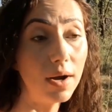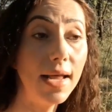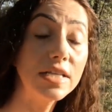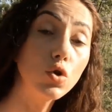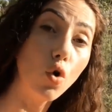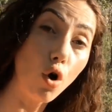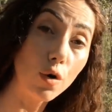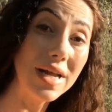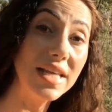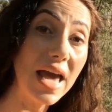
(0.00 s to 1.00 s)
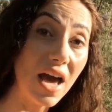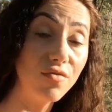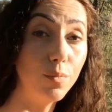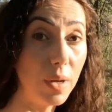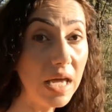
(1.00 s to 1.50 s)
unless you already
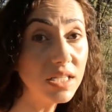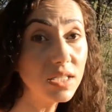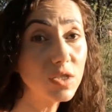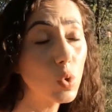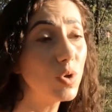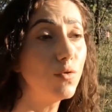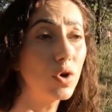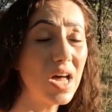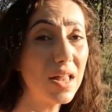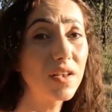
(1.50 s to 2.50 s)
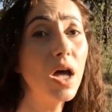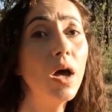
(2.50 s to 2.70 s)
have a base. So if you're not